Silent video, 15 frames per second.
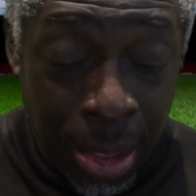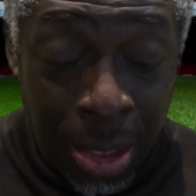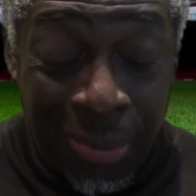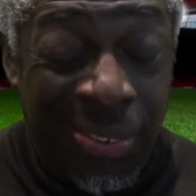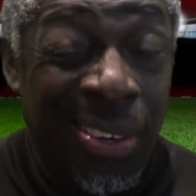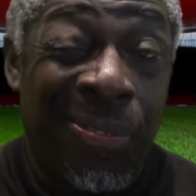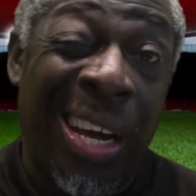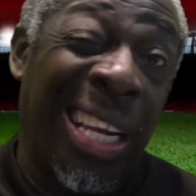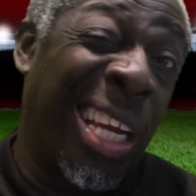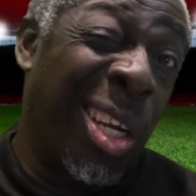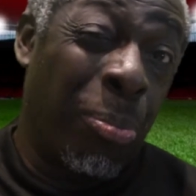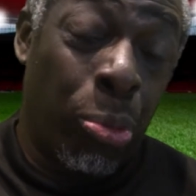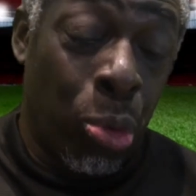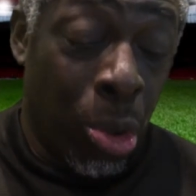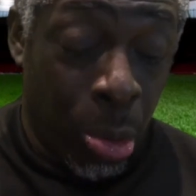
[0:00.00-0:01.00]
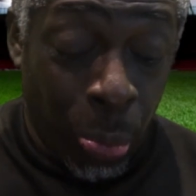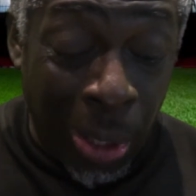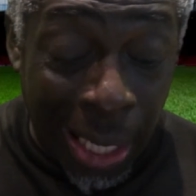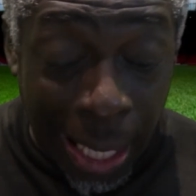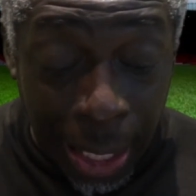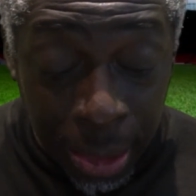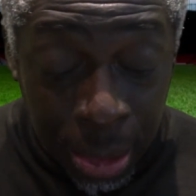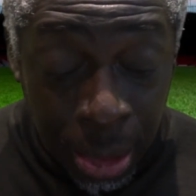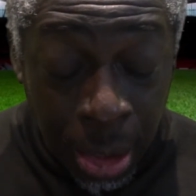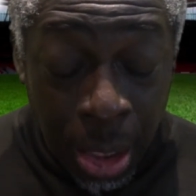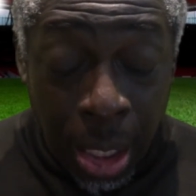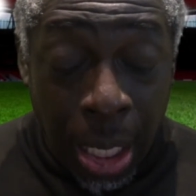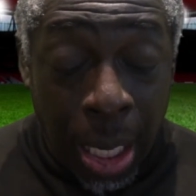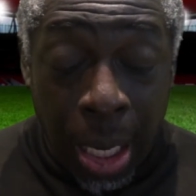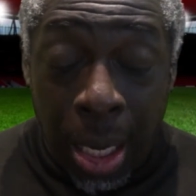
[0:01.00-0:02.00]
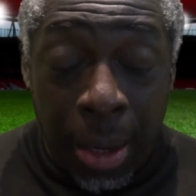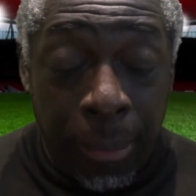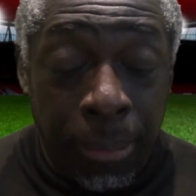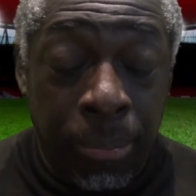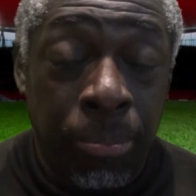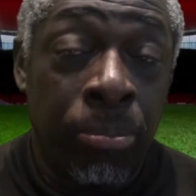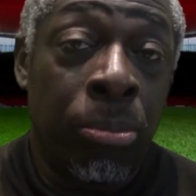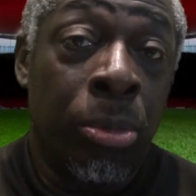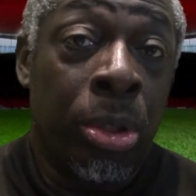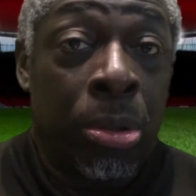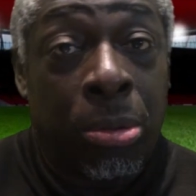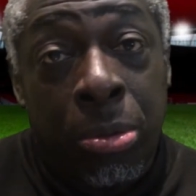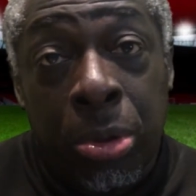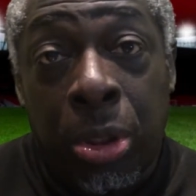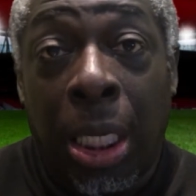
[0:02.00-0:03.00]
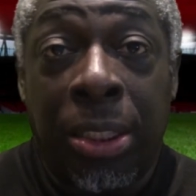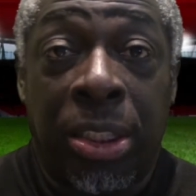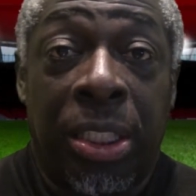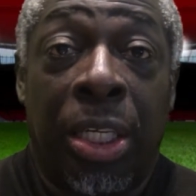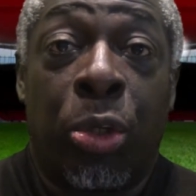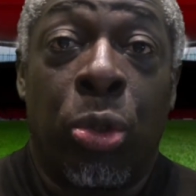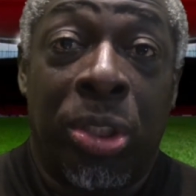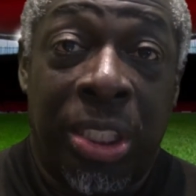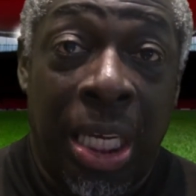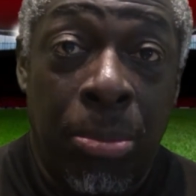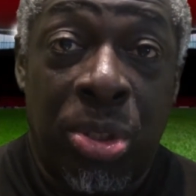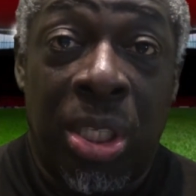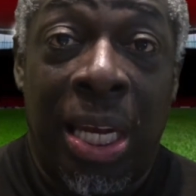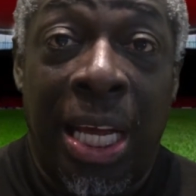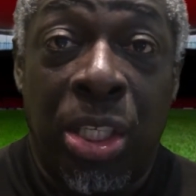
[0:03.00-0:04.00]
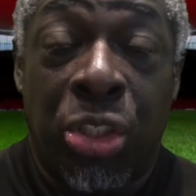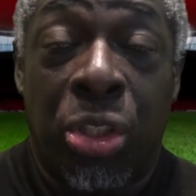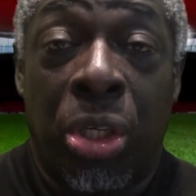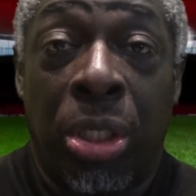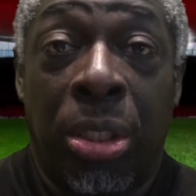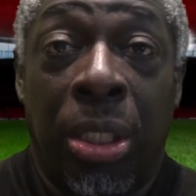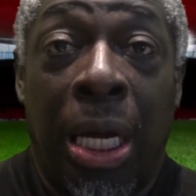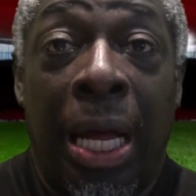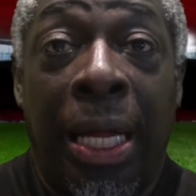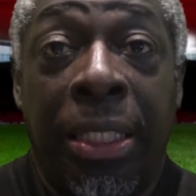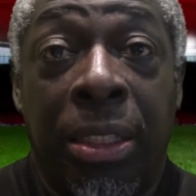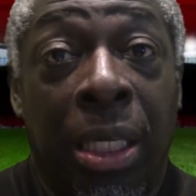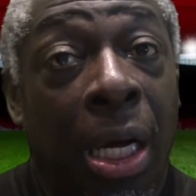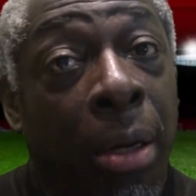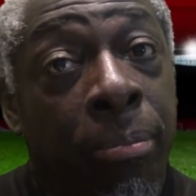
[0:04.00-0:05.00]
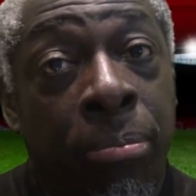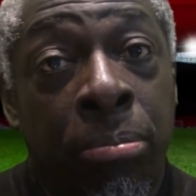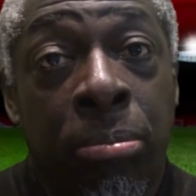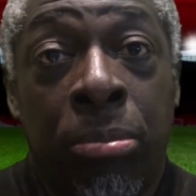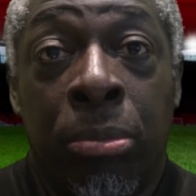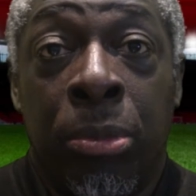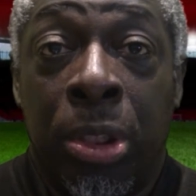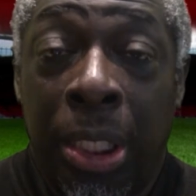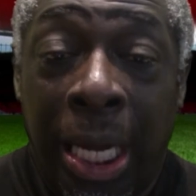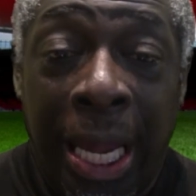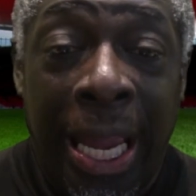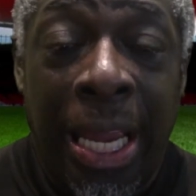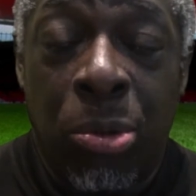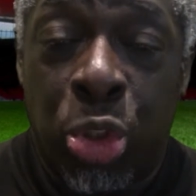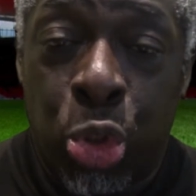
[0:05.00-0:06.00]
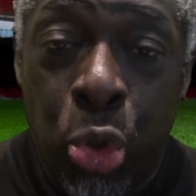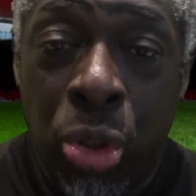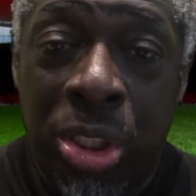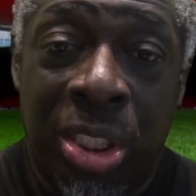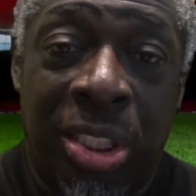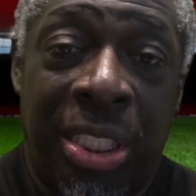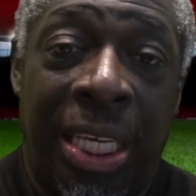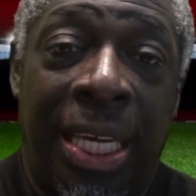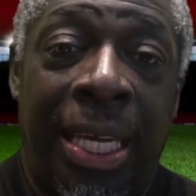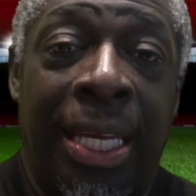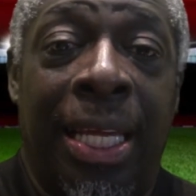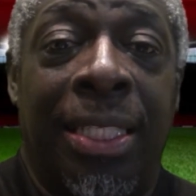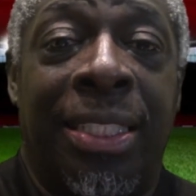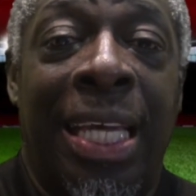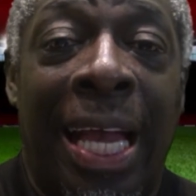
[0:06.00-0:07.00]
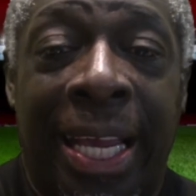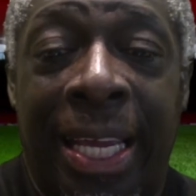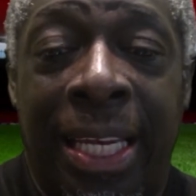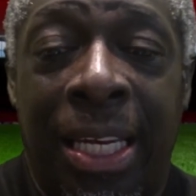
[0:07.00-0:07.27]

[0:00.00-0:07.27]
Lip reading: for the fact that you brought on Willian. As I said, good team selection, and it was good to see attacking.